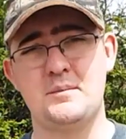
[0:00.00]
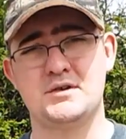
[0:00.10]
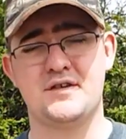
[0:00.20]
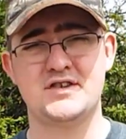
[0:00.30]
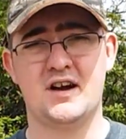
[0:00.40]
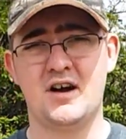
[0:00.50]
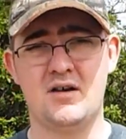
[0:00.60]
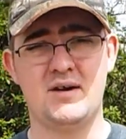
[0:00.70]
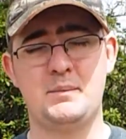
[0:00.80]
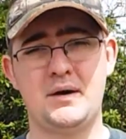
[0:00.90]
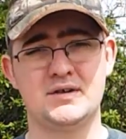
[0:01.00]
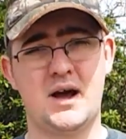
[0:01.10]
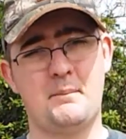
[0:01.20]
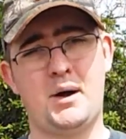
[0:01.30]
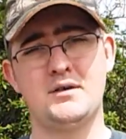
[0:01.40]
because obviously I can't really post
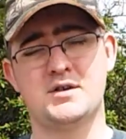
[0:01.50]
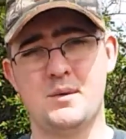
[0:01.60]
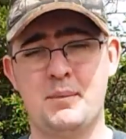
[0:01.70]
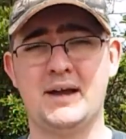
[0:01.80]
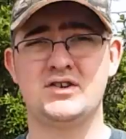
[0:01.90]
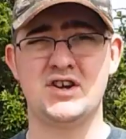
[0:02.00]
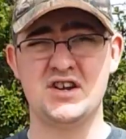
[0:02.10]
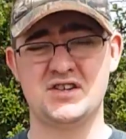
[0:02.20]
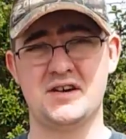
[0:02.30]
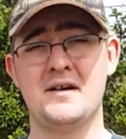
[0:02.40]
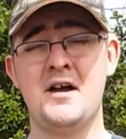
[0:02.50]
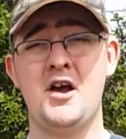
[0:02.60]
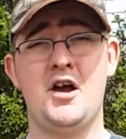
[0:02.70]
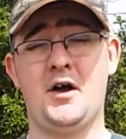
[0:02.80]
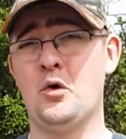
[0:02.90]
up posts with pictures
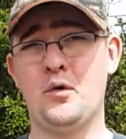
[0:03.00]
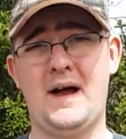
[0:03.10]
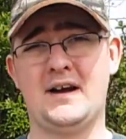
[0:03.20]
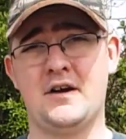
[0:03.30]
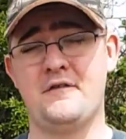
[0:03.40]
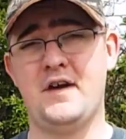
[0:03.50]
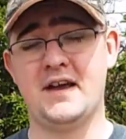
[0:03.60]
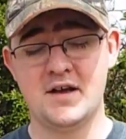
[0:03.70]
and all that kind of thing.